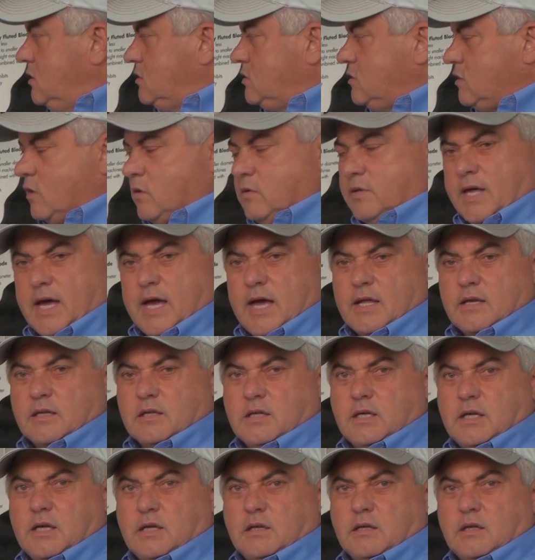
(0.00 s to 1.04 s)
so that
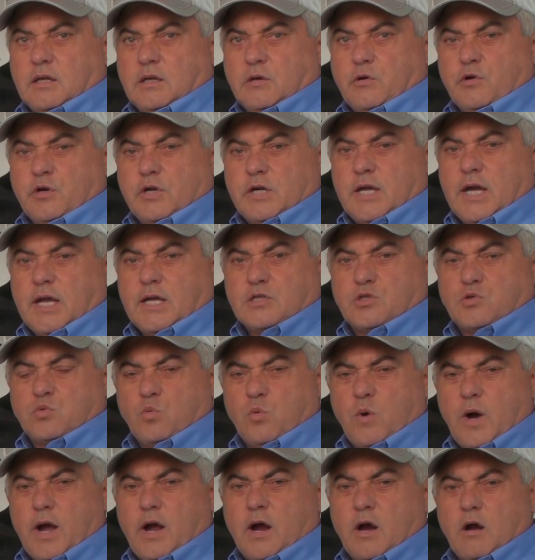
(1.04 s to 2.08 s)
it creates
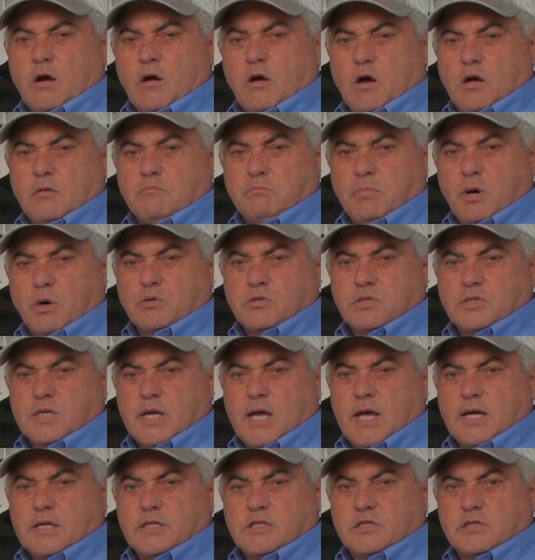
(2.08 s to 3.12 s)
wear on both
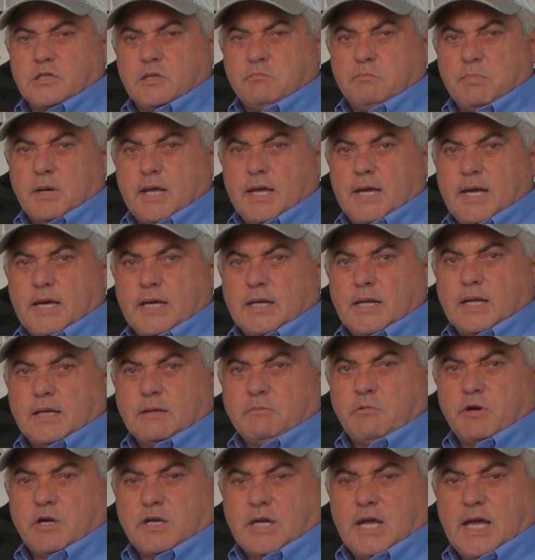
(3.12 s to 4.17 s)
sides of the blade
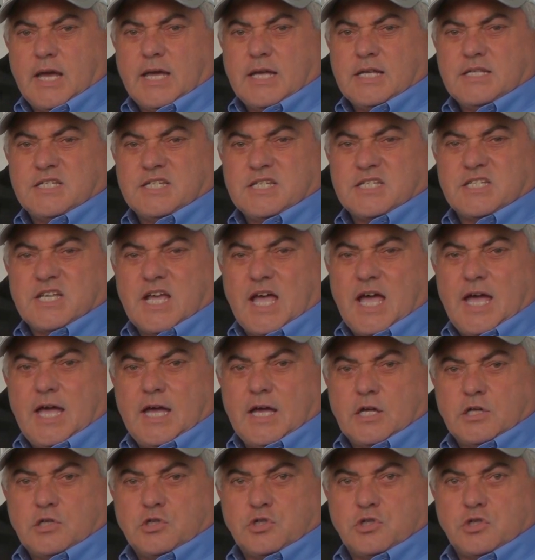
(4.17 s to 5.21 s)
and retains its
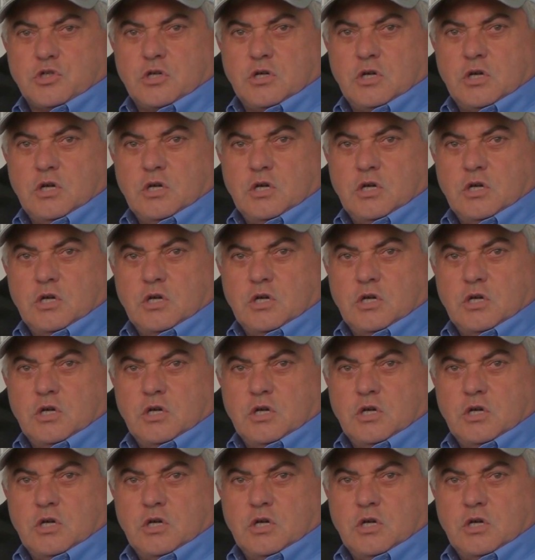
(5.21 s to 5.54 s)
edge.